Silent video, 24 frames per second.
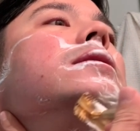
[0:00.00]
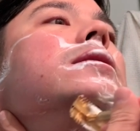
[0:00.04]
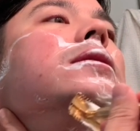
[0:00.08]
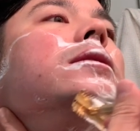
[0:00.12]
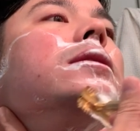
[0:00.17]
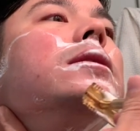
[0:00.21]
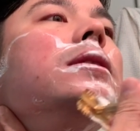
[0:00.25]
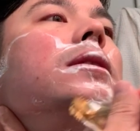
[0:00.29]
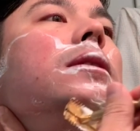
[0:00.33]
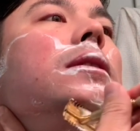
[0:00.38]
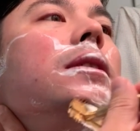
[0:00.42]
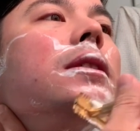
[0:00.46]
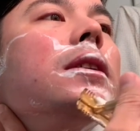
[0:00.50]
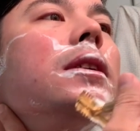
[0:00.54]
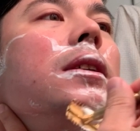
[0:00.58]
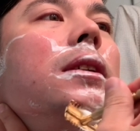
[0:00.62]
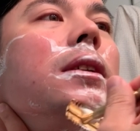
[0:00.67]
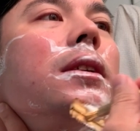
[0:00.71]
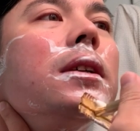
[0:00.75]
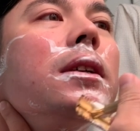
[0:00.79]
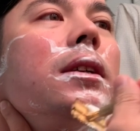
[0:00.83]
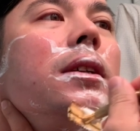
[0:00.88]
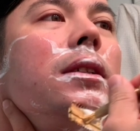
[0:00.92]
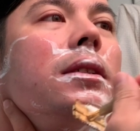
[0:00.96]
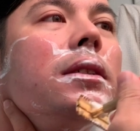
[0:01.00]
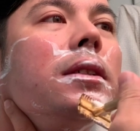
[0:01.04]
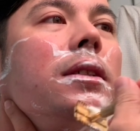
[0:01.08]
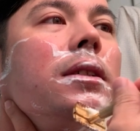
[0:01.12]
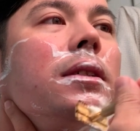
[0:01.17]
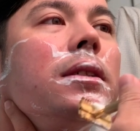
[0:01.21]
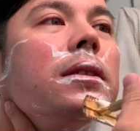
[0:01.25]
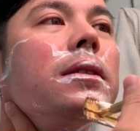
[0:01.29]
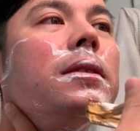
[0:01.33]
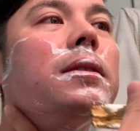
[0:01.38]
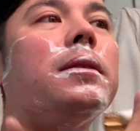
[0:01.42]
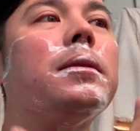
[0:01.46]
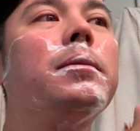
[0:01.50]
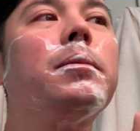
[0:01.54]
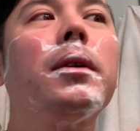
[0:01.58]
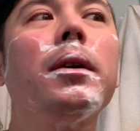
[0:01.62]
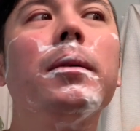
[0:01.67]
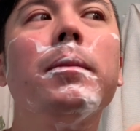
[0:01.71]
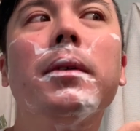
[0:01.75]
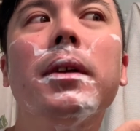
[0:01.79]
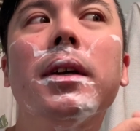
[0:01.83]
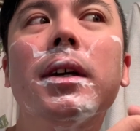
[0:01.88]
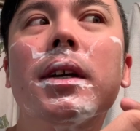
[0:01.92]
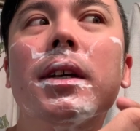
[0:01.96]
2 late nights.
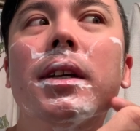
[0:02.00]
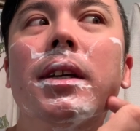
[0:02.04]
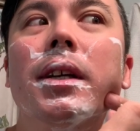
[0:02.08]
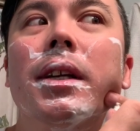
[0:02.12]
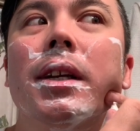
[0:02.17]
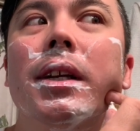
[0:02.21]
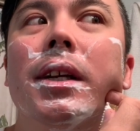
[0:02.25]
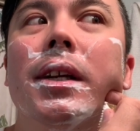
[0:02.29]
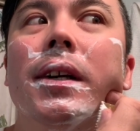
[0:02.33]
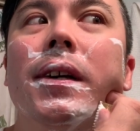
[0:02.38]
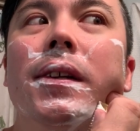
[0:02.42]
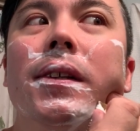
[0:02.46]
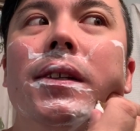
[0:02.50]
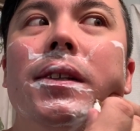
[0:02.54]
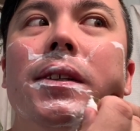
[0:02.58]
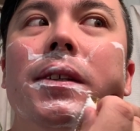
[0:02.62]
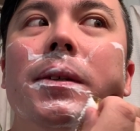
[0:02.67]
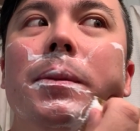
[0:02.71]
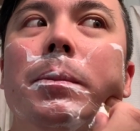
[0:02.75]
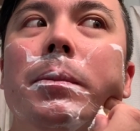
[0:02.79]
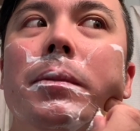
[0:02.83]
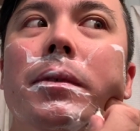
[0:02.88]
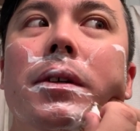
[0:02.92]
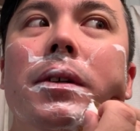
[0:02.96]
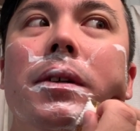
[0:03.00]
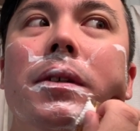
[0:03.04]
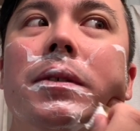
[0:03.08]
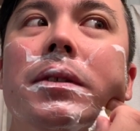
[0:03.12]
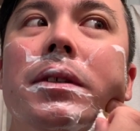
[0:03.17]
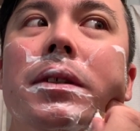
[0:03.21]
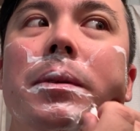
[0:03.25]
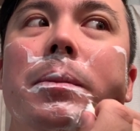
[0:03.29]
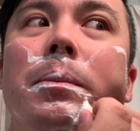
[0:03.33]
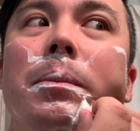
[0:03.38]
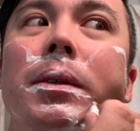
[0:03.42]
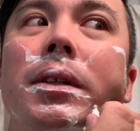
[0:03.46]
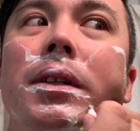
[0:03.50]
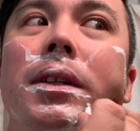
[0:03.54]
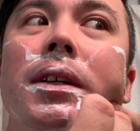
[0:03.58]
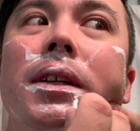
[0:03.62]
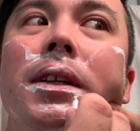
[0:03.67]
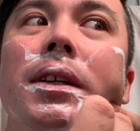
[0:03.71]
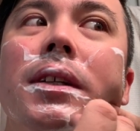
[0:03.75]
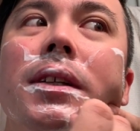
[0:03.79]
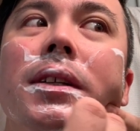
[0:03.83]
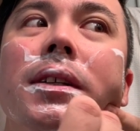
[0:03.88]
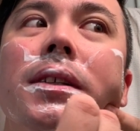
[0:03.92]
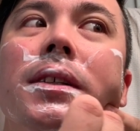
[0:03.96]
Probably not going to get out till close to
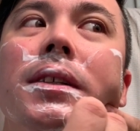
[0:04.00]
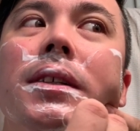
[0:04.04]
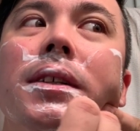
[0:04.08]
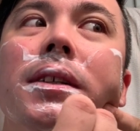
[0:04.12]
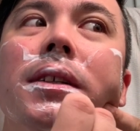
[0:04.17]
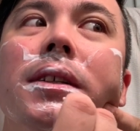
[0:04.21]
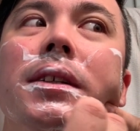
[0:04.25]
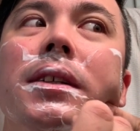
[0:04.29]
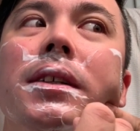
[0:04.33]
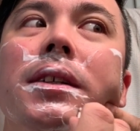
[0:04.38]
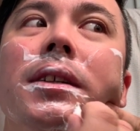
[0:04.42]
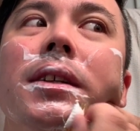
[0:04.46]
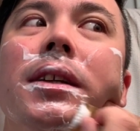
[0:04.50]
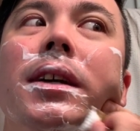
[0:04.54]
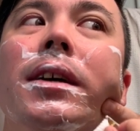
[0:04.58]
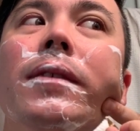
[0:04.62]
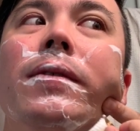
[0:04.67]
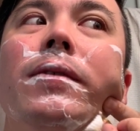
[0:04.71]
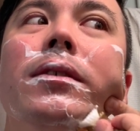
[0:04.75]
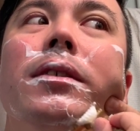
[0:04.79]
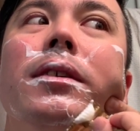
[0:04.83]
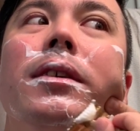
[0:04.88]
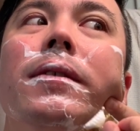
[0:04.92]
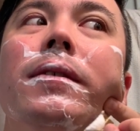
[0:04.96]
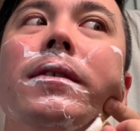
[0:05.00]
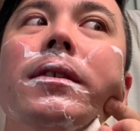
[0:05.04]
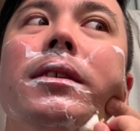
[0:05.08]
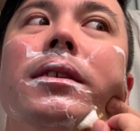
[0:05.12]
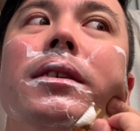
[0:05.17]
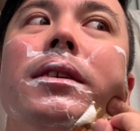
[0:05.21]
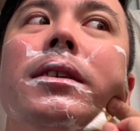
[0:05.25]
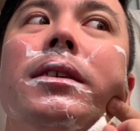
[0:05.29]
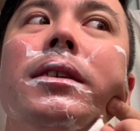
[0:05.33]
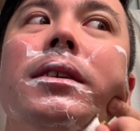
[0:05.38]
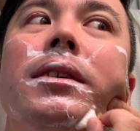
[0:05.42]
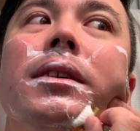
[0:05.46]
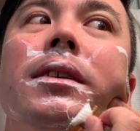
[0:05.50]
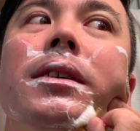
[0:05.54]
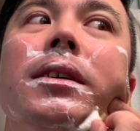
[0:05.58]
midnight, cleaning after everything.